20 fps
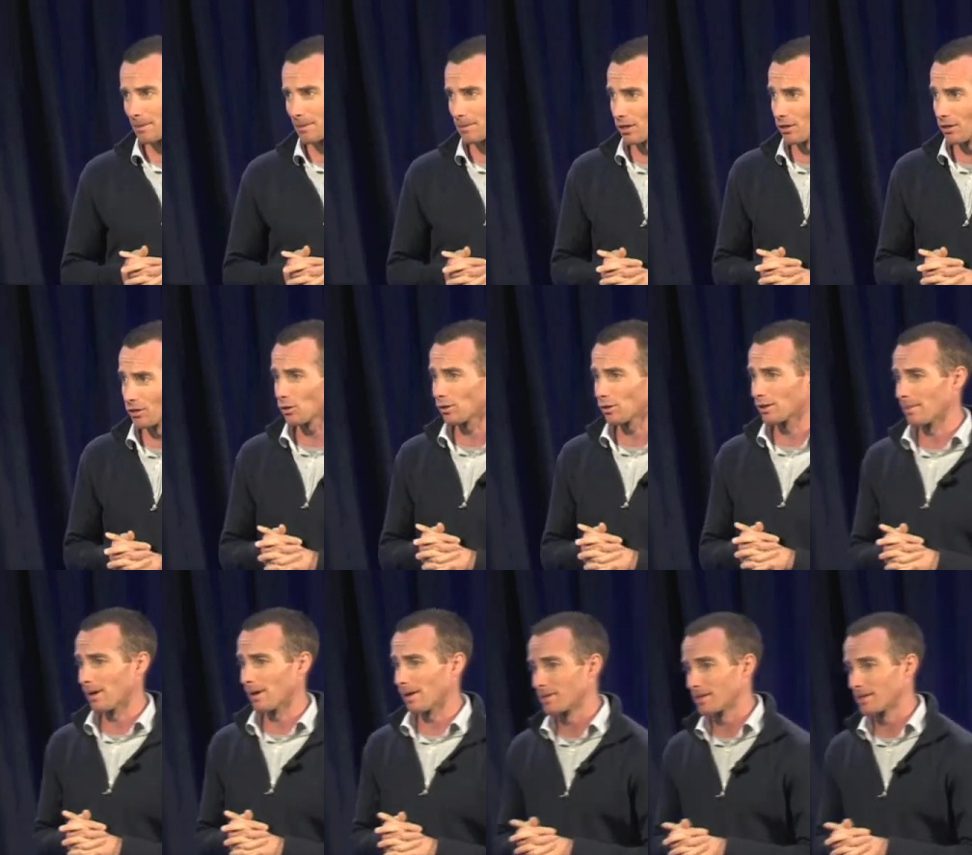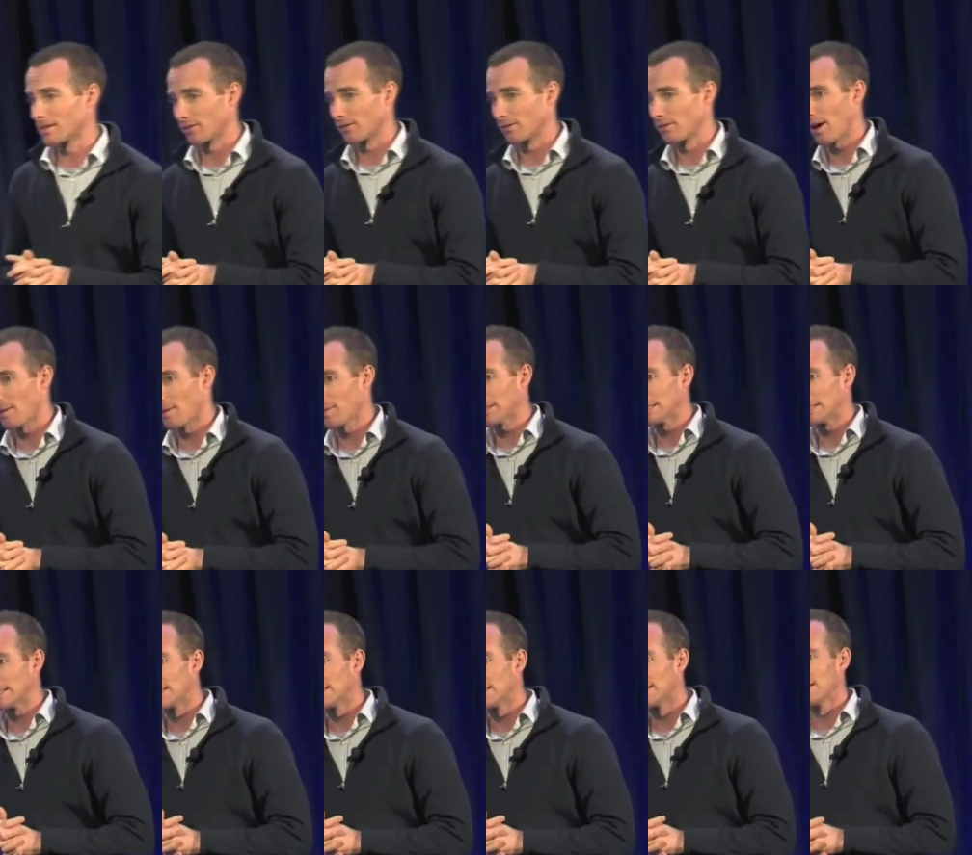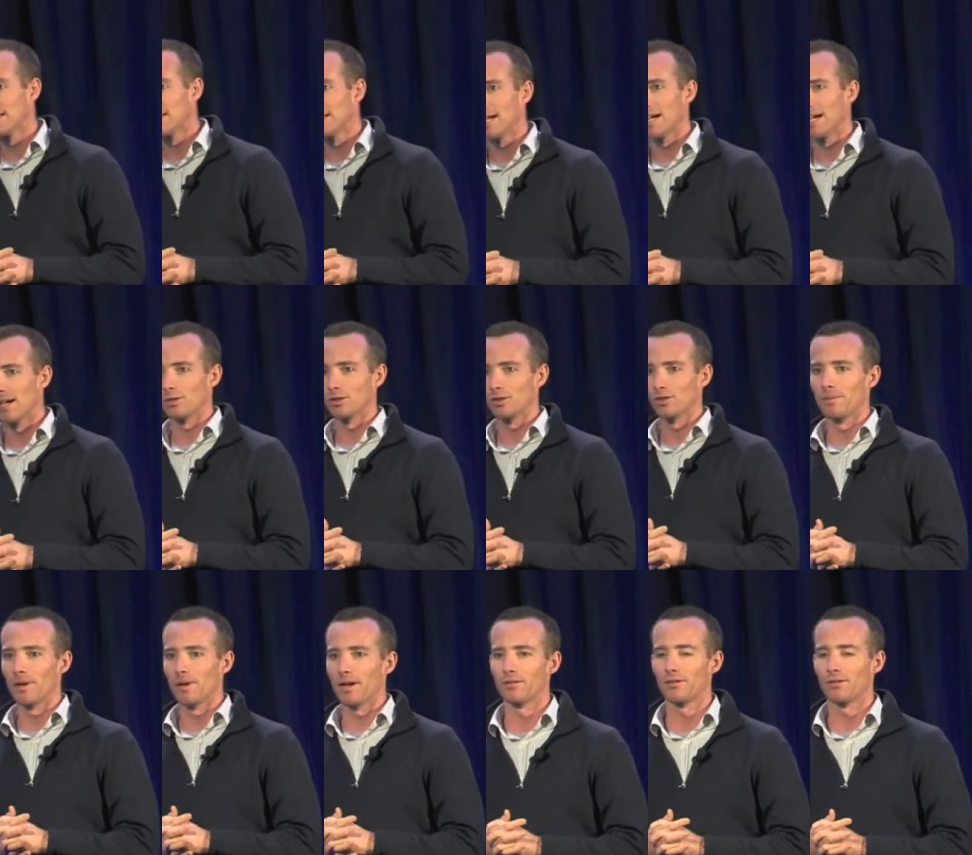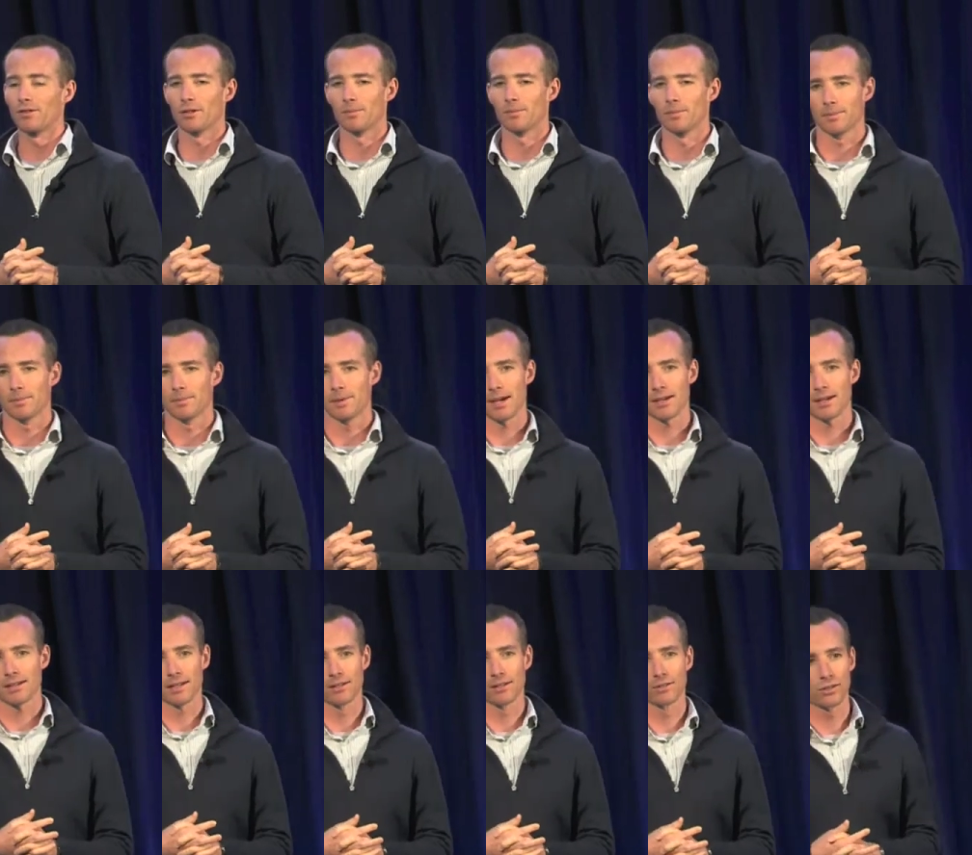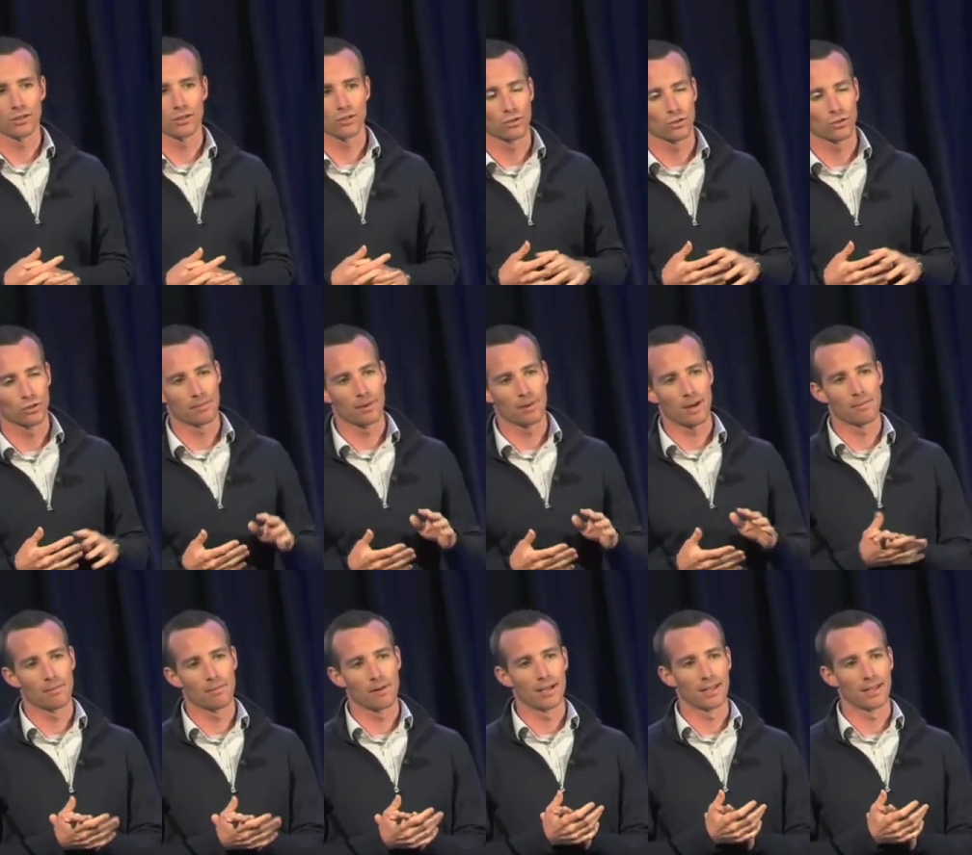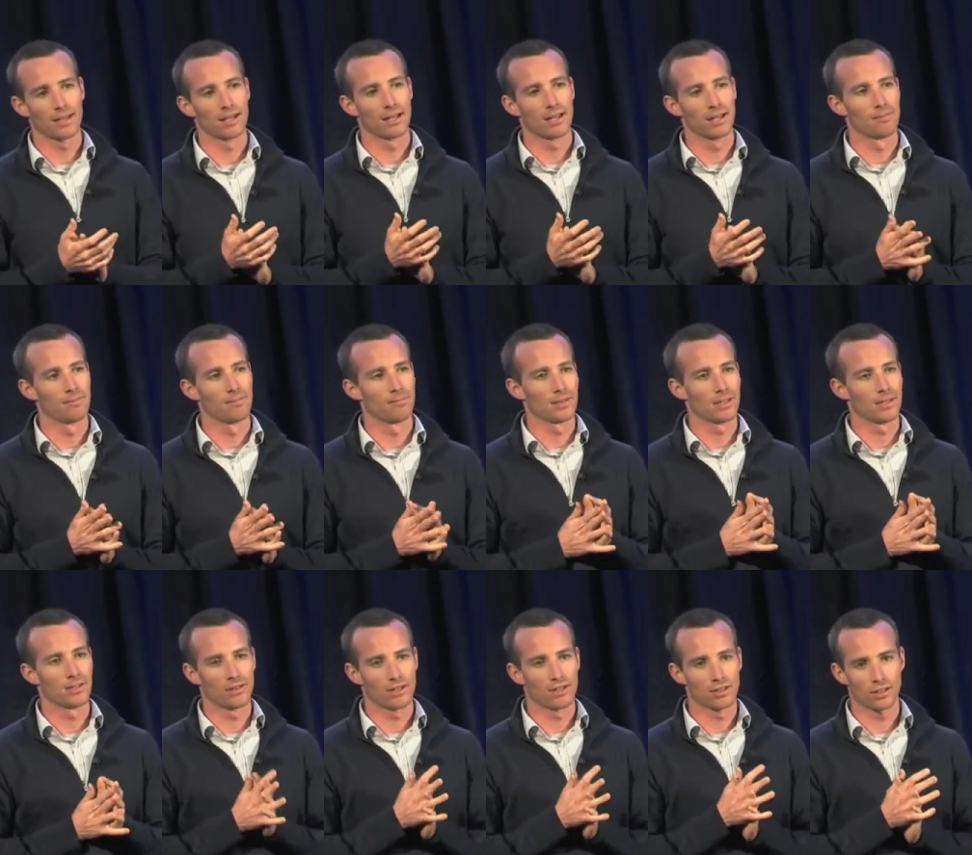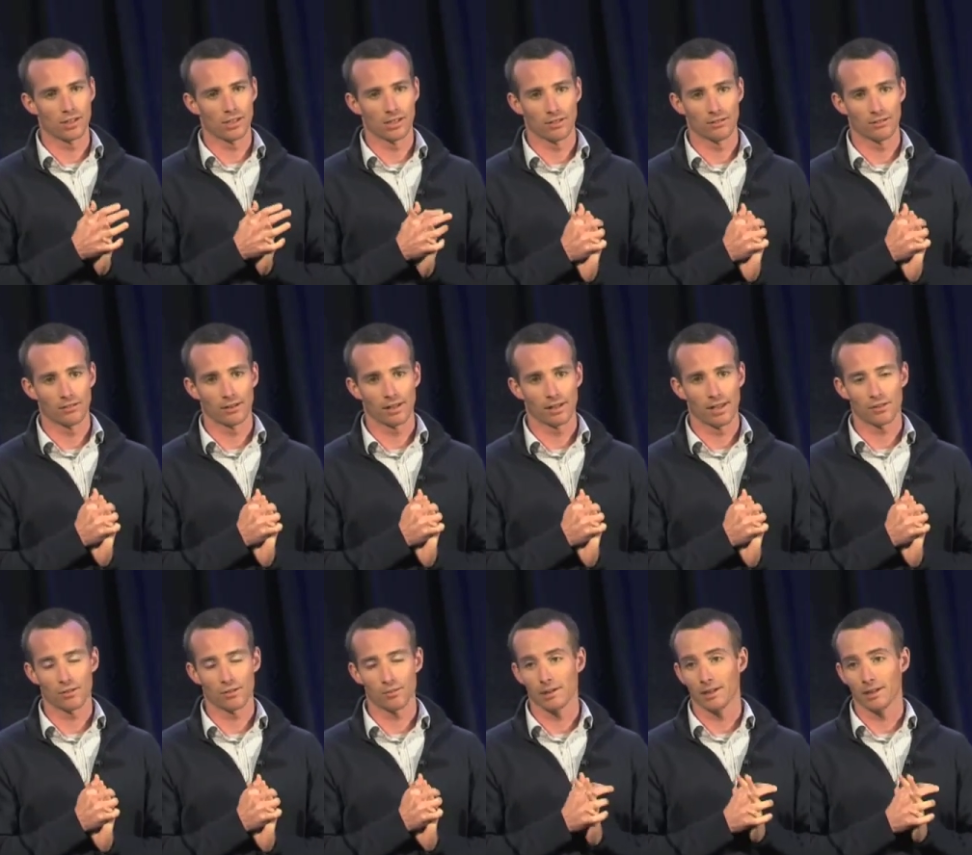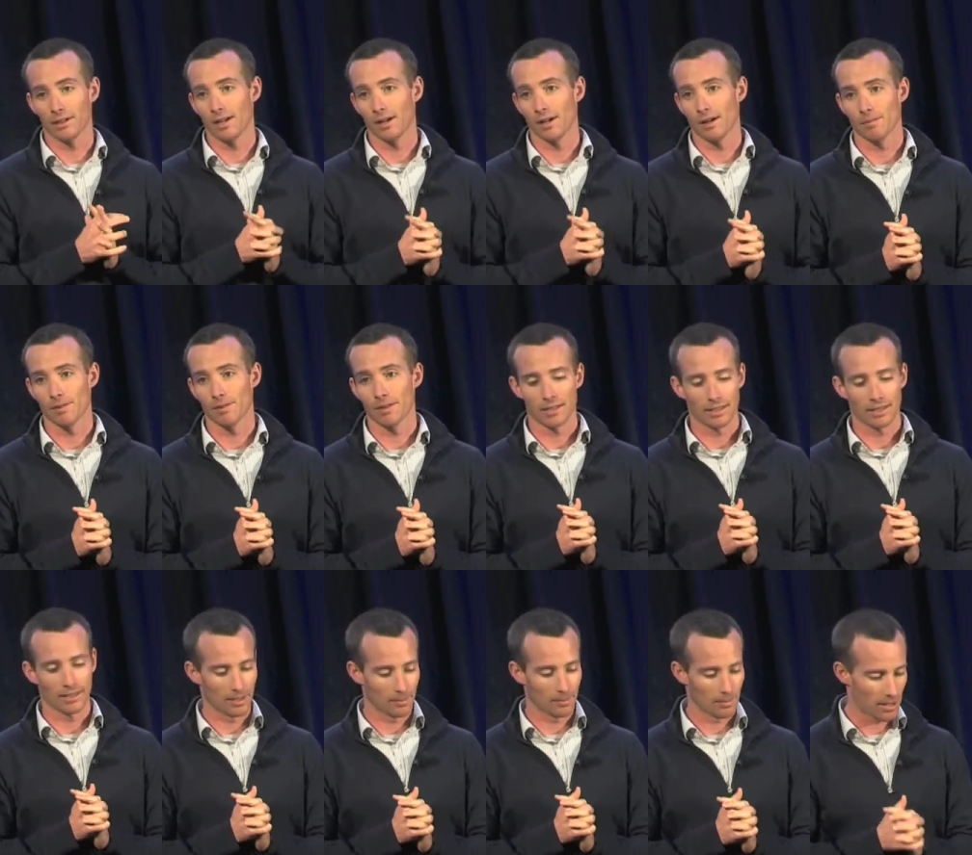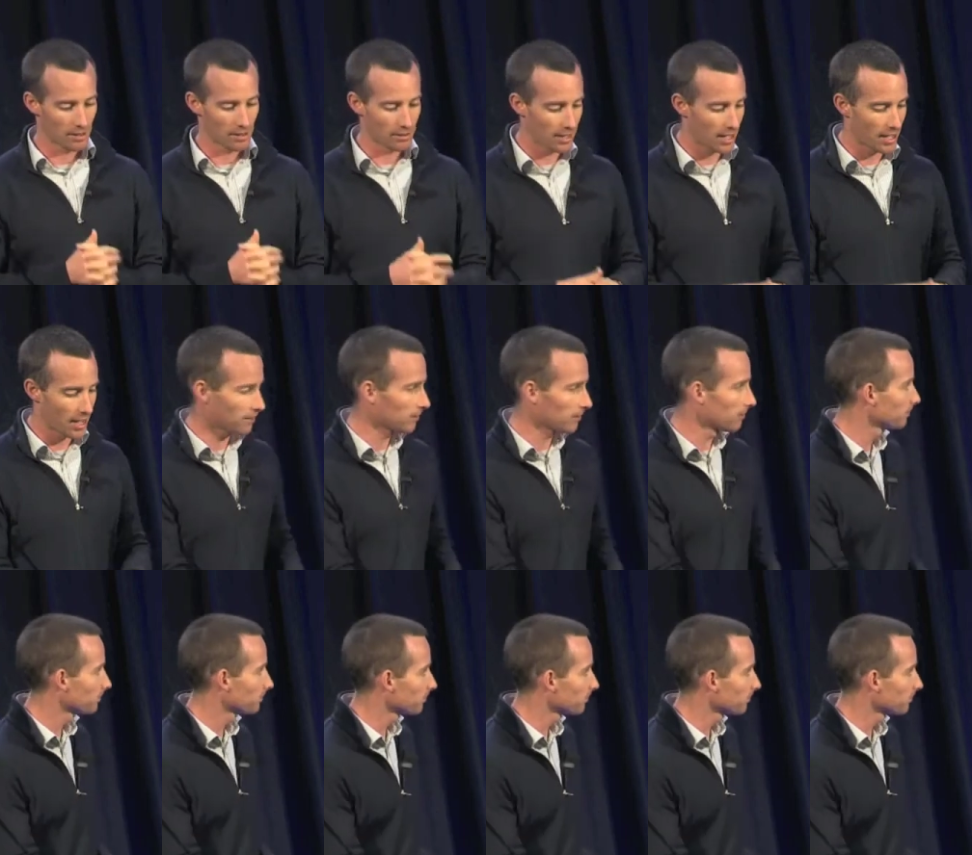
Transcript: So talking about Pacific Fibre, which you may have heard a bit about, and also talk about my adventures in philanthropy and how I'm thinking about that.